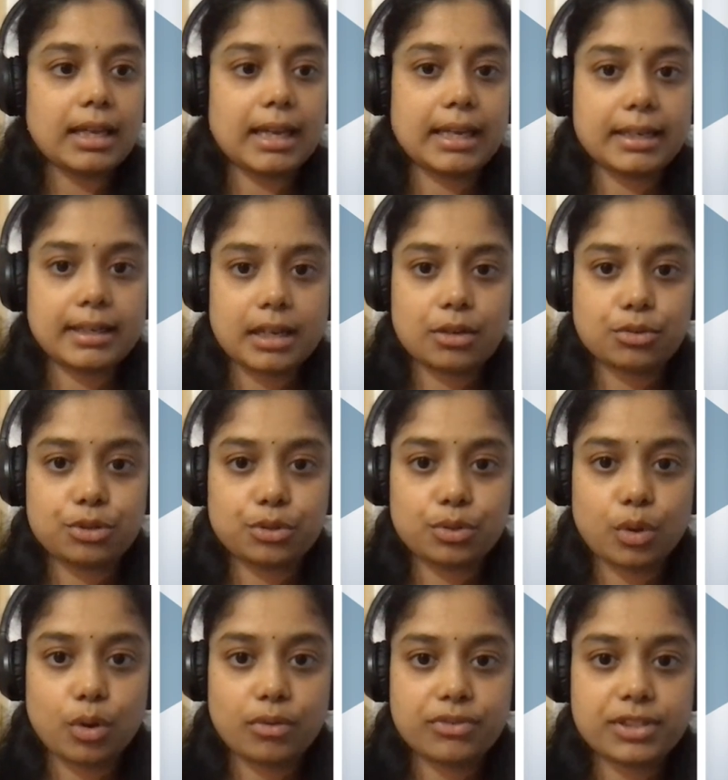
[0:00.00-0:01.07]
And now to
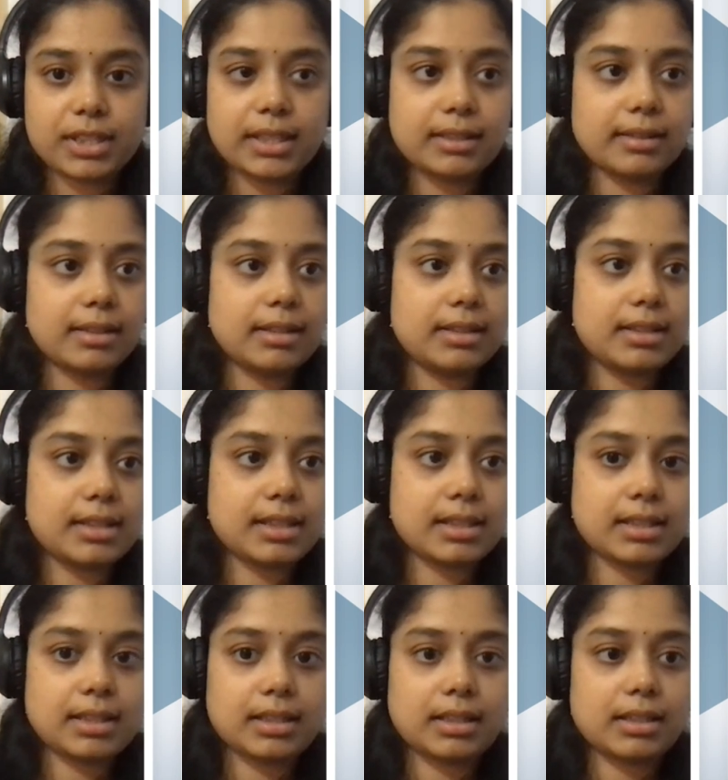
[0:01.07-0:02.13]
offset
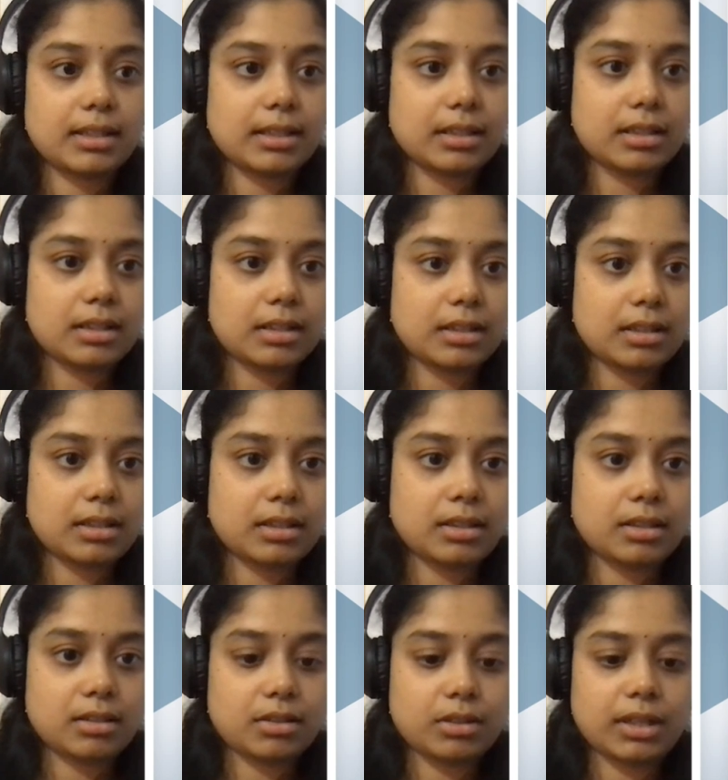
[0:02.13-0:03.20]
this,
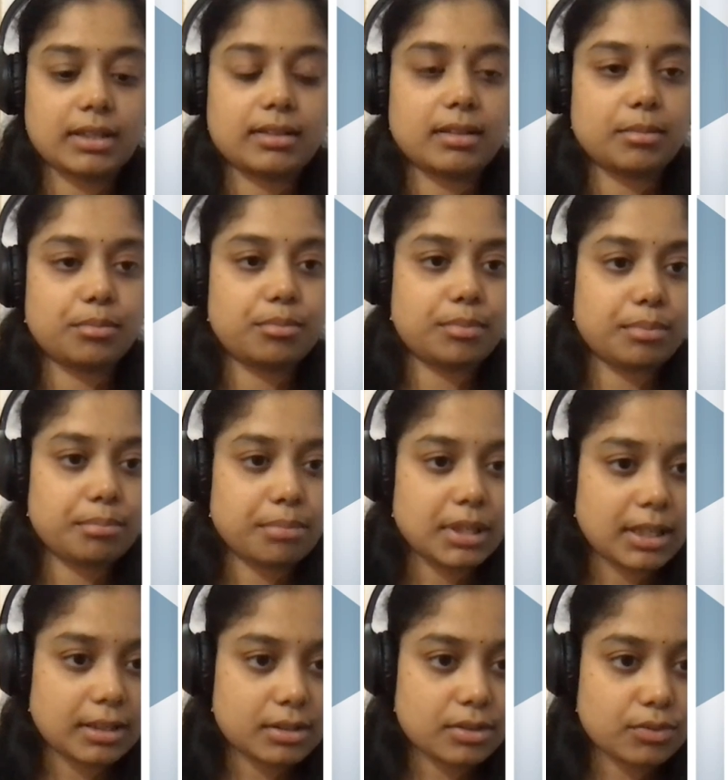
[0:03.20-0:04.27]
or I think
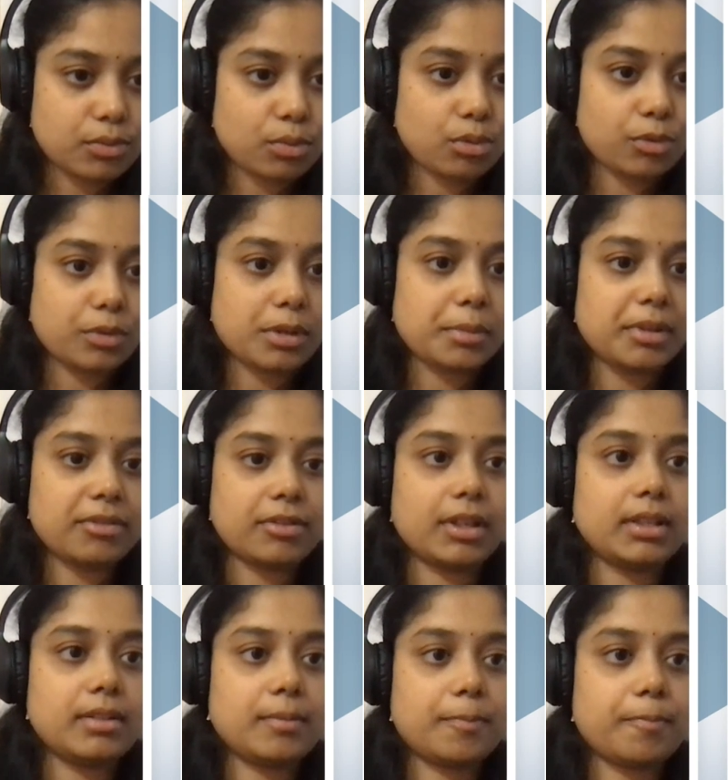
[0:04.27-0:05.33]
px4 will be fine.